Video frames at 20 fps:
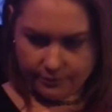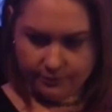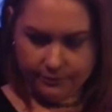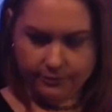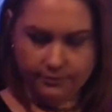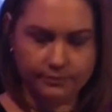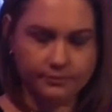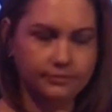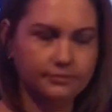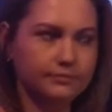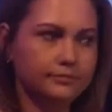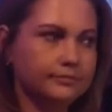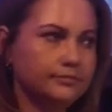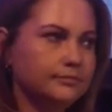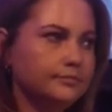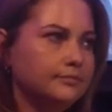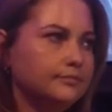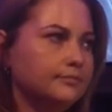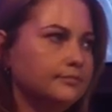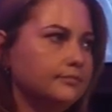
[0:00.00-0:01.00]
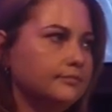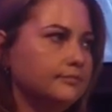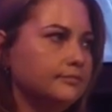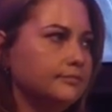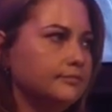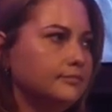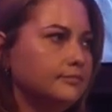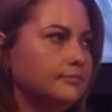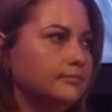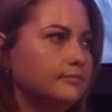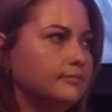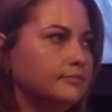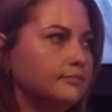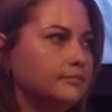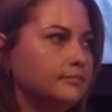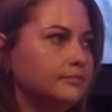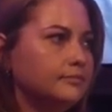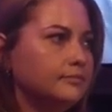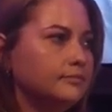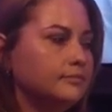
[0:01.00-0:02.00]

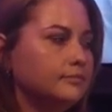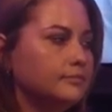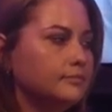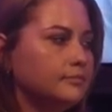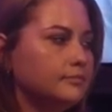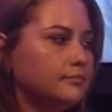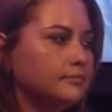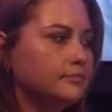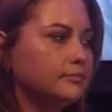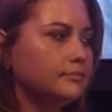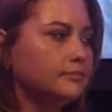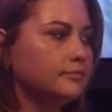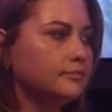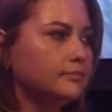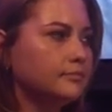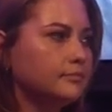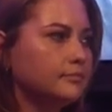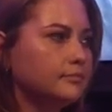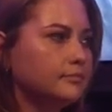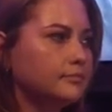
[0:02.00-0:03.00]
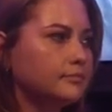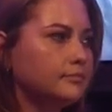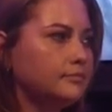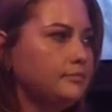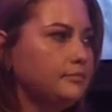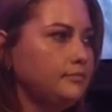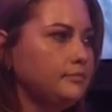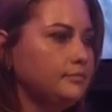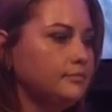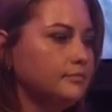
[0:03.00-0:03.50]
(not speaking)